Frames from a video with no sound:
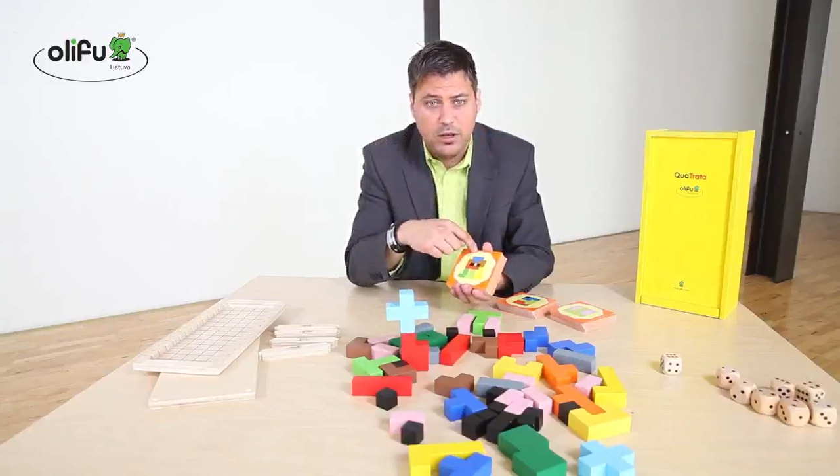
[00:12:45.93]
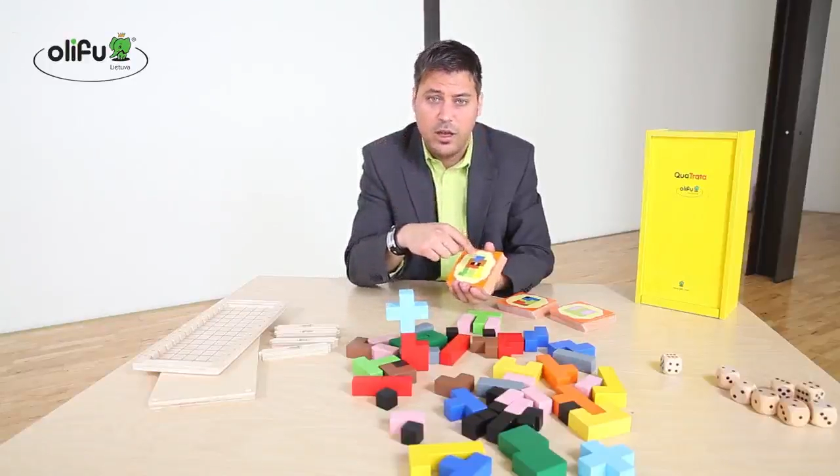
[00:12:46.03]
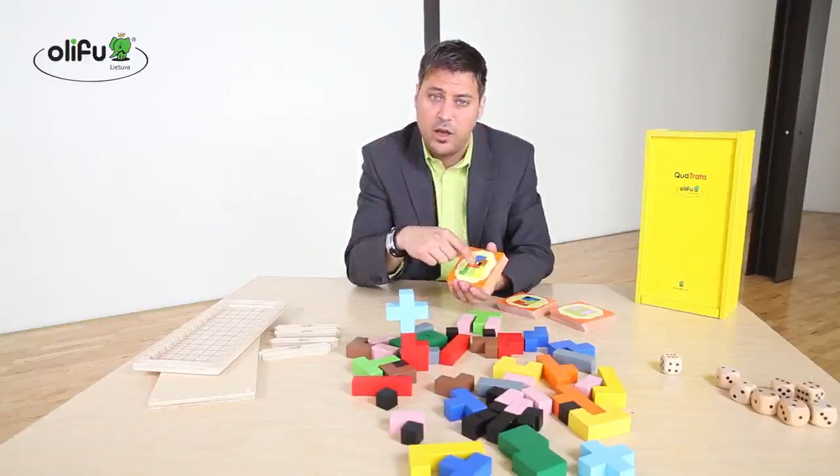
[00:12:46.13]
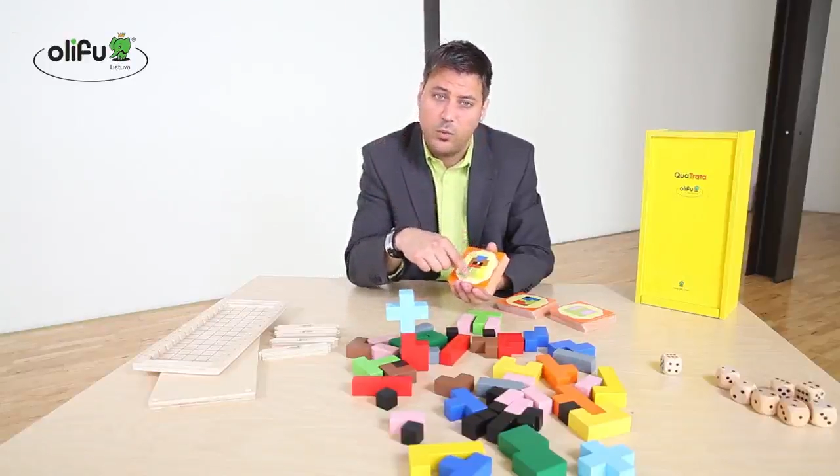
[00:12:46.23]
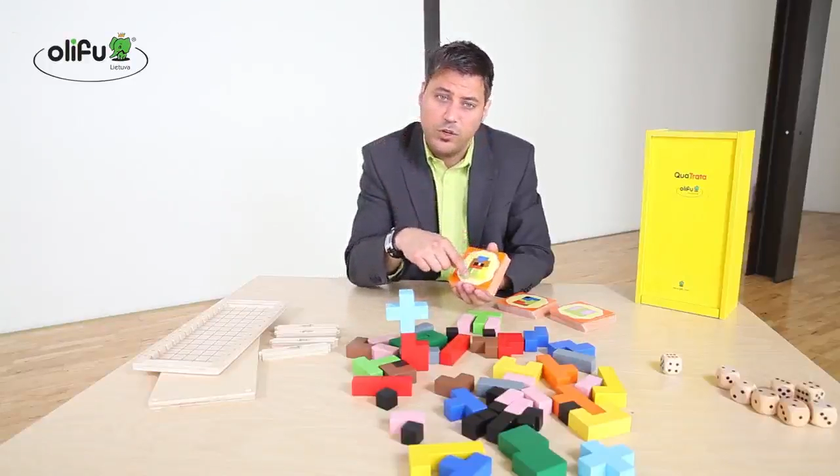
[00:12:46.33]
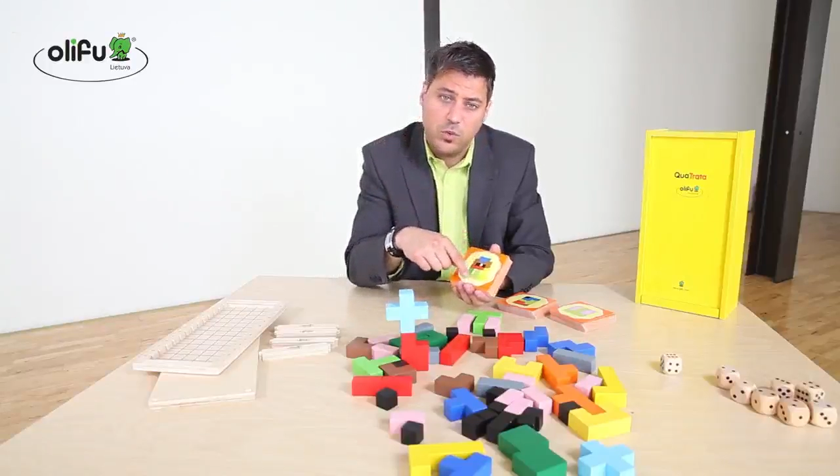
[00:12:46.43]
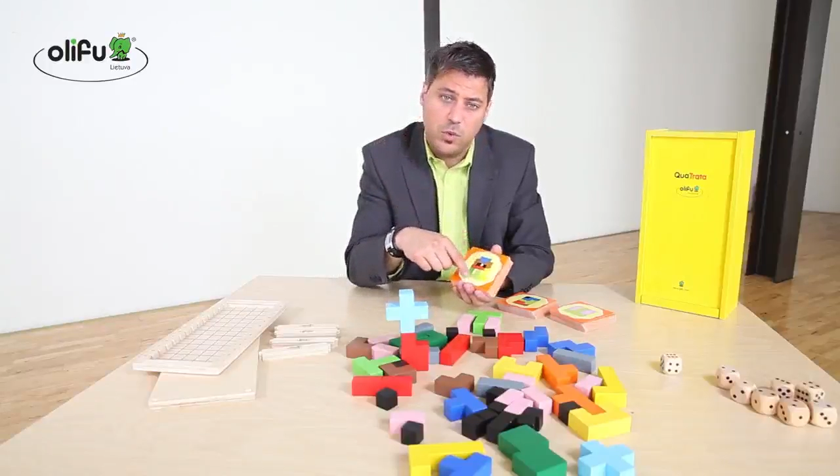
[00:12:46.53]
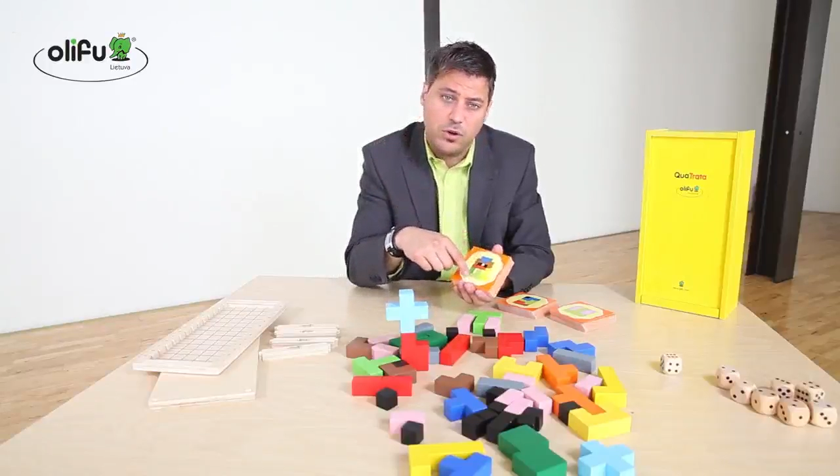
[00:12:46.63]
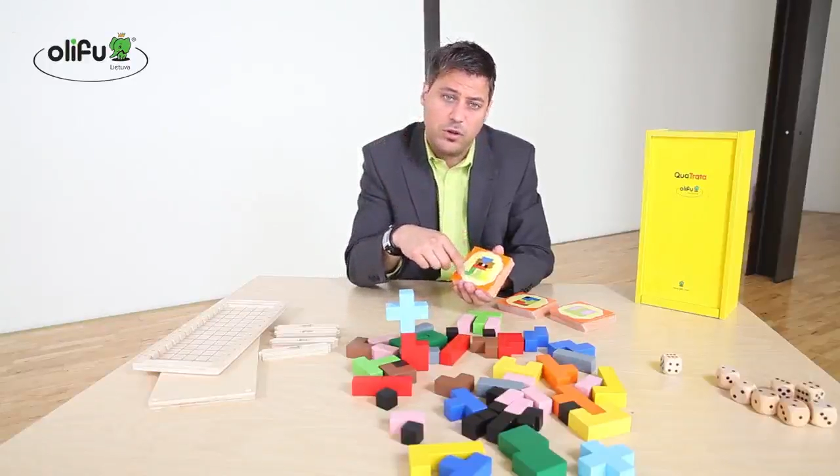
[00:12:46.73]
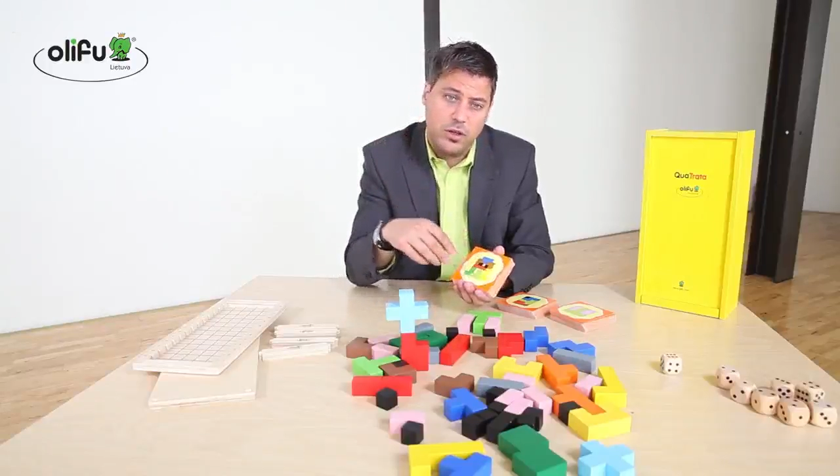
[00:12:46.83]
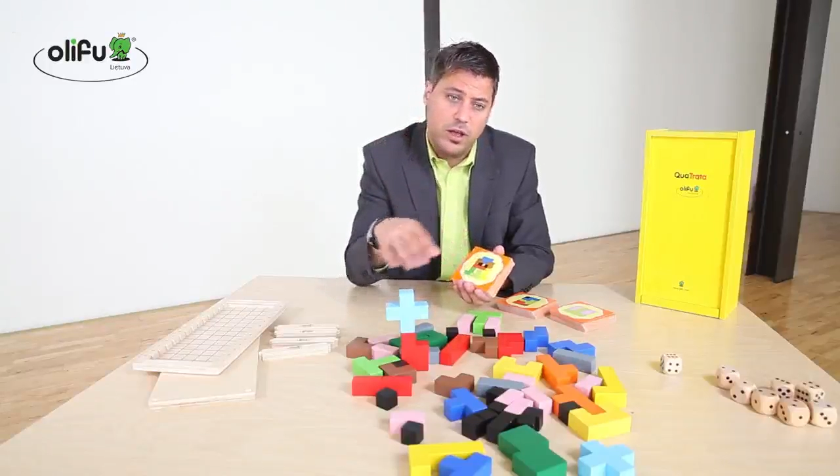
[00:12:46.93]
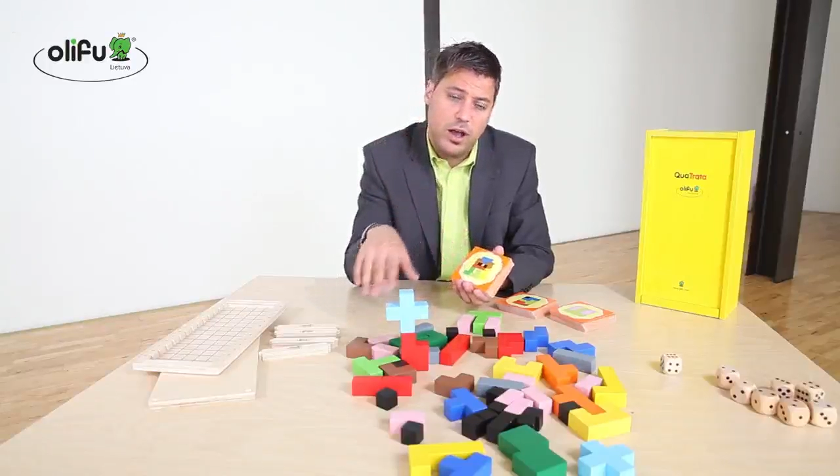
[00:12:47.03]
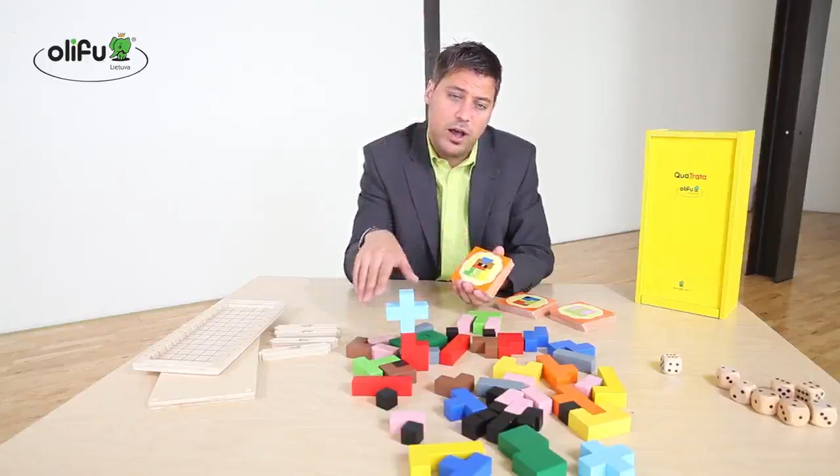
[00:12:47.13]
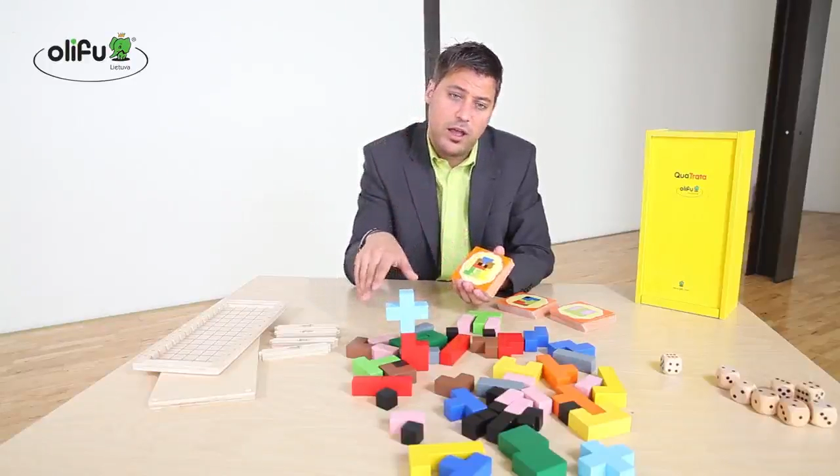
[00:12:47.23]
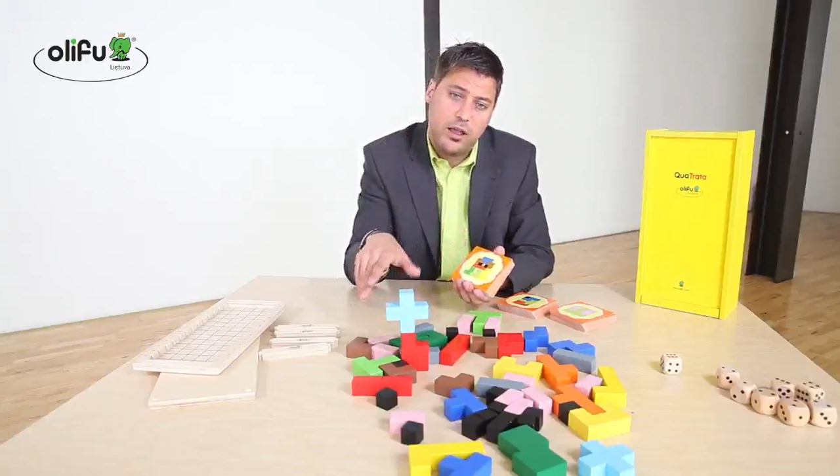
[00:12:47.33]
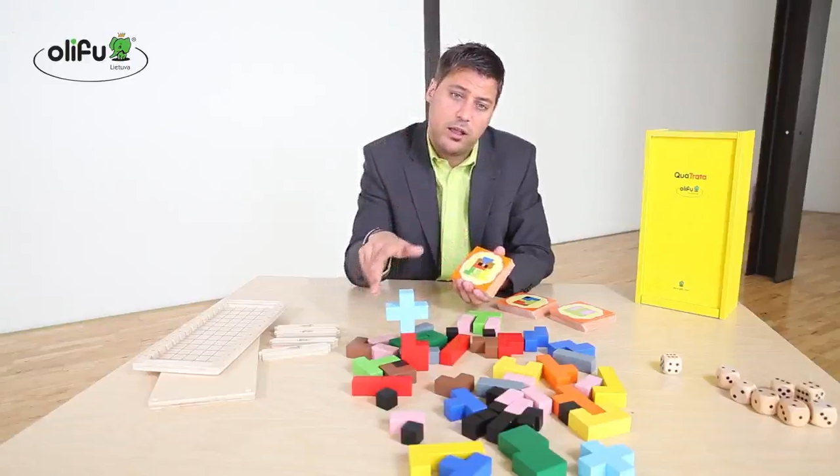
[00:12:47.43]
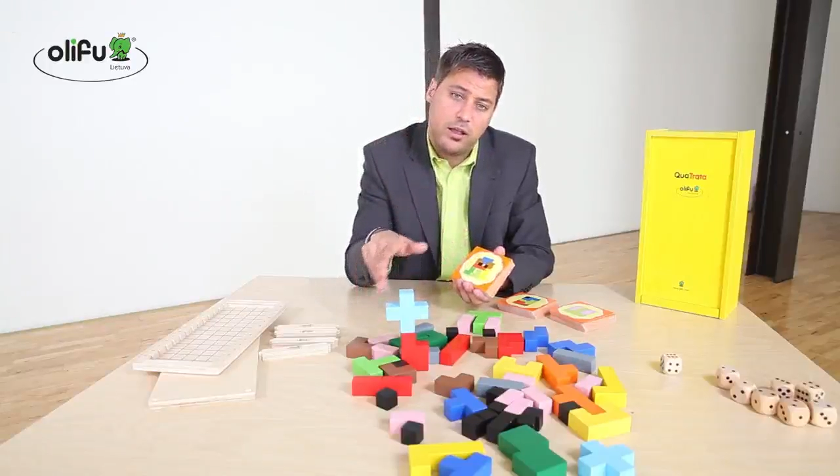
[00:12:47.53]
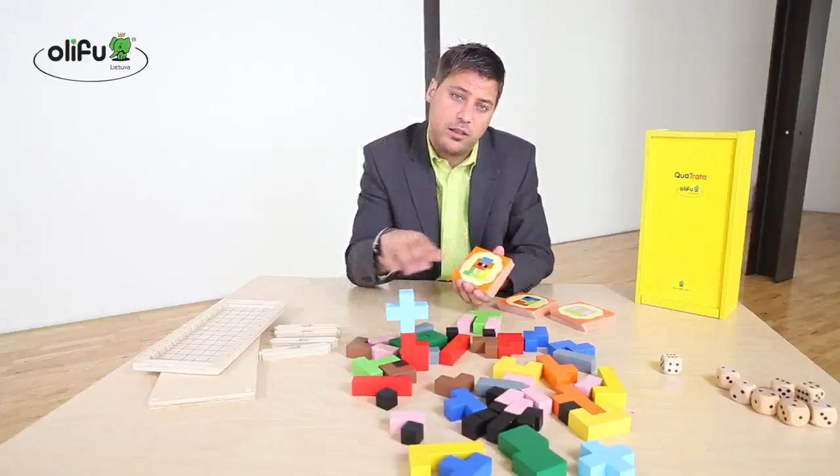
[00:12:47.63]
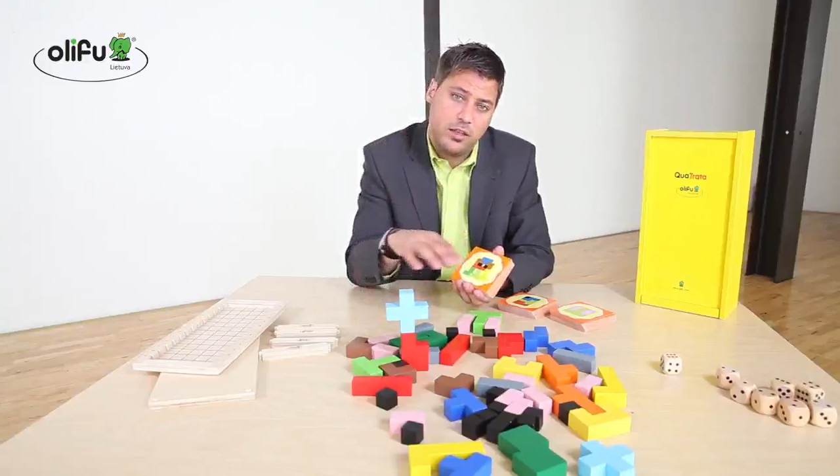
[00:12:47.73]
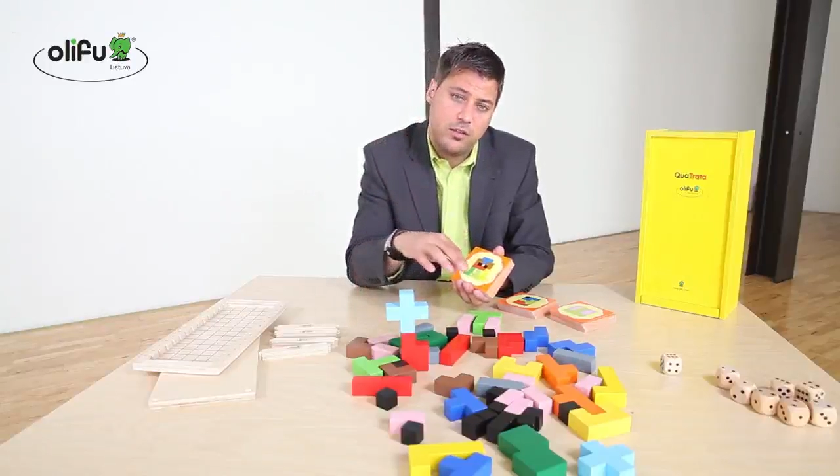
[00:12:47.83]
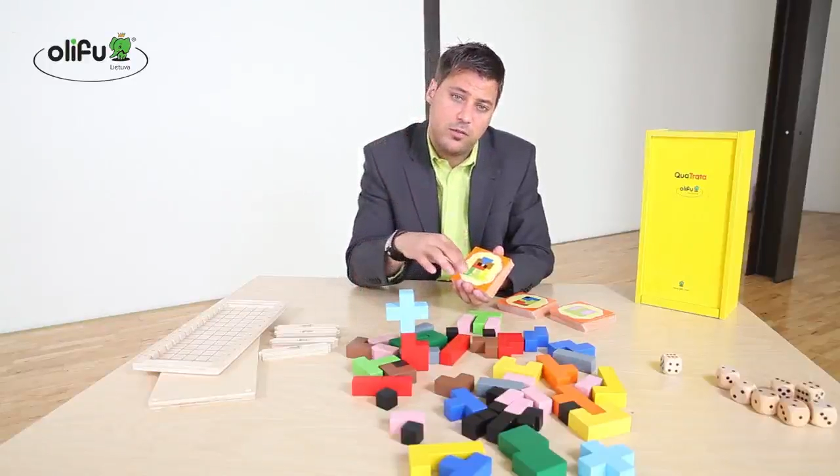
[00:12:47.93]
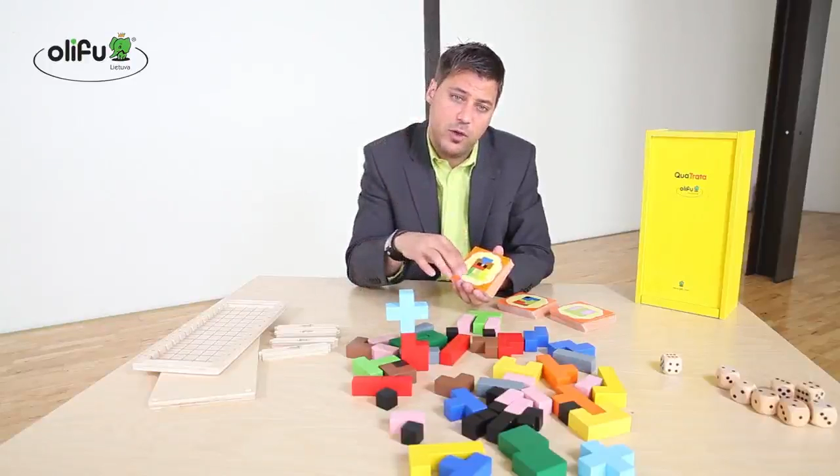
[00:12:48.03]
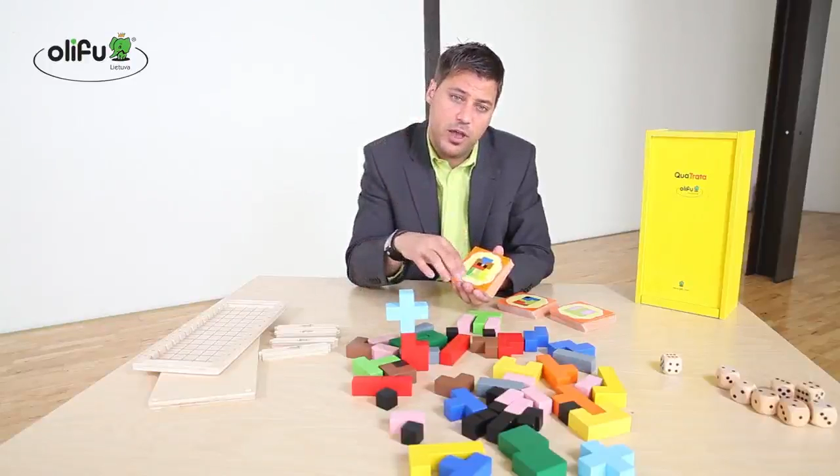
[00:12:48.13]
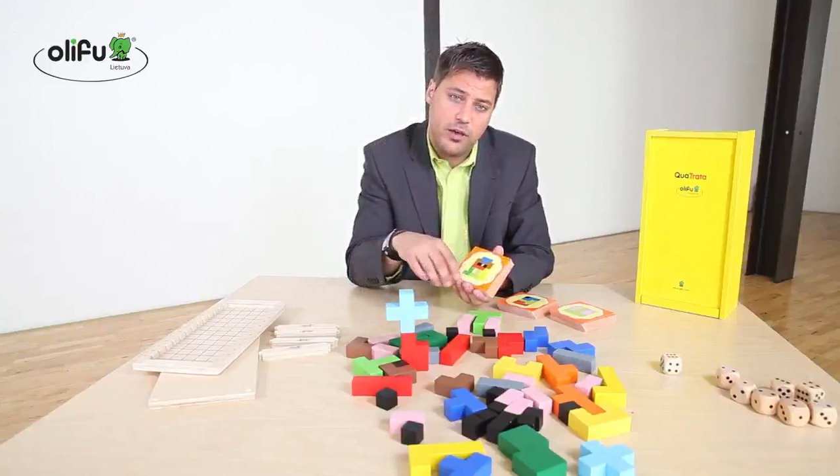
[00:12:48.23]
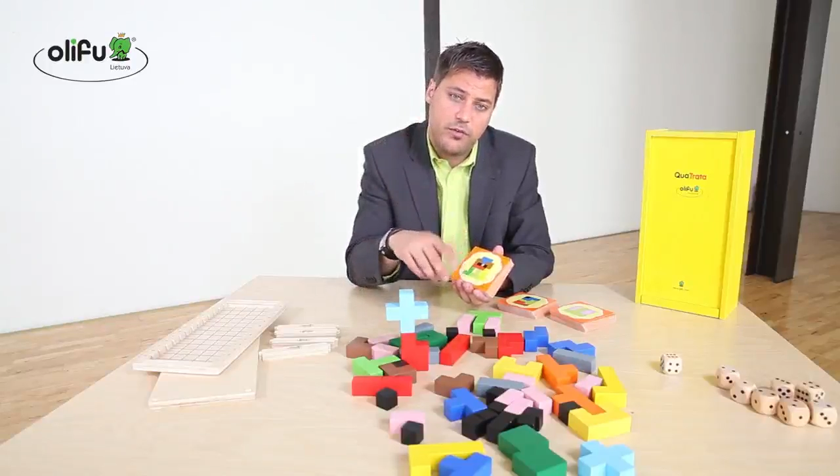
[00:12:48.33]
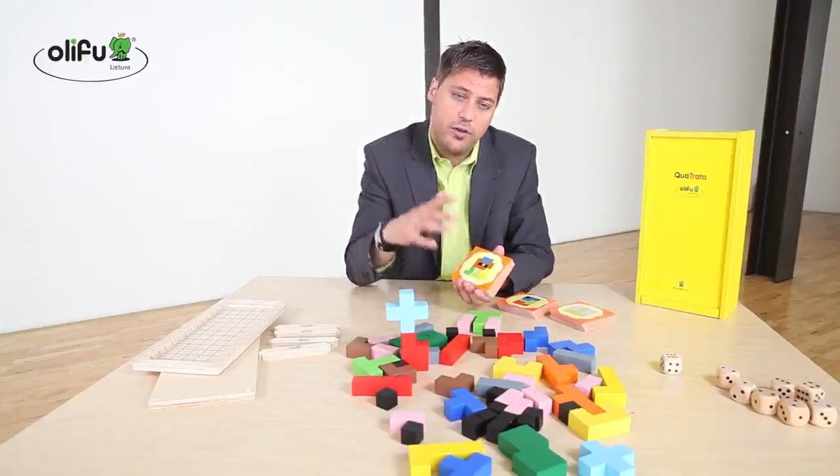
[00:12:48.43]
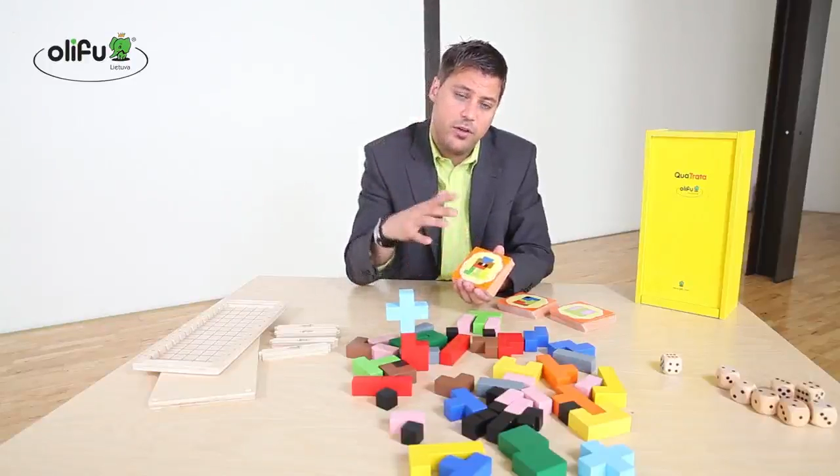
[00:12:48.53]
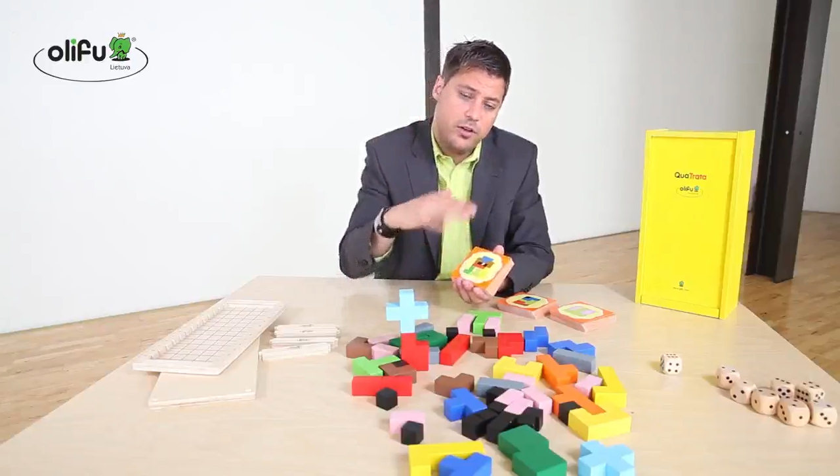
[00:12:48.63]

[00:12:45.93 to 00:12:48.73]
and which one I need to have